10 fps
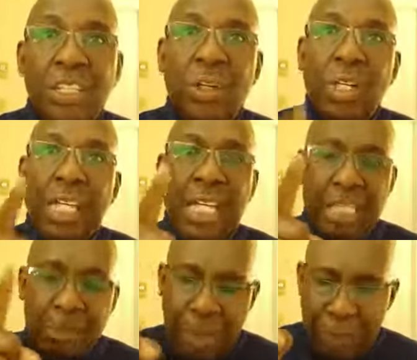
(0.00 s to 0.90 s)
So
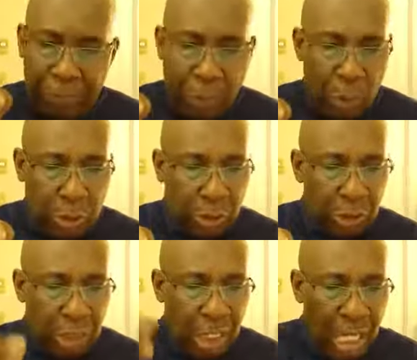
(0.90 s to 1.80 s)
he is my
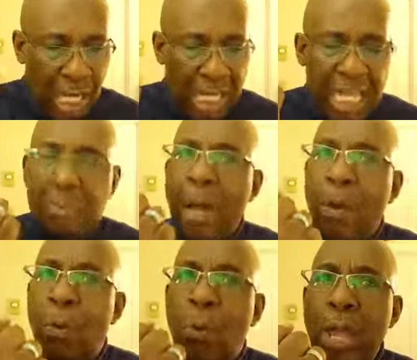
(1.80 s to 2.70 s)
fortress. He's
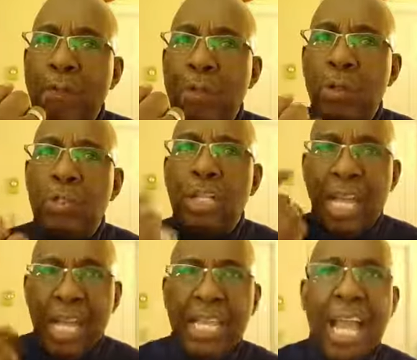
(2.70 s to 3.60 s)
my
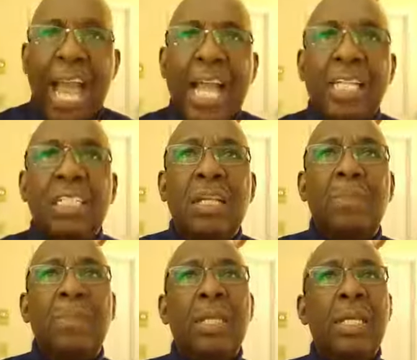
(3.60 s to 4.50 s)
refuge and I can
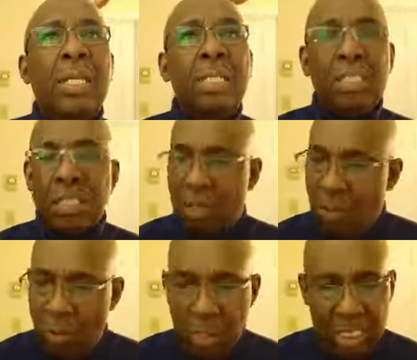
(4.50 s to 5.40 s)
depend
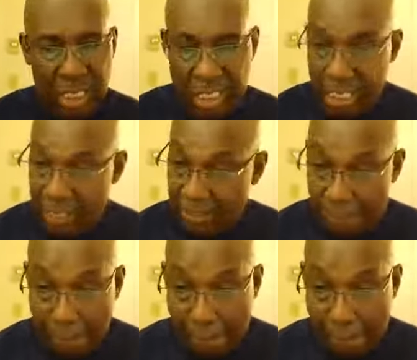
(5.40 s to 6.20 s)
on him.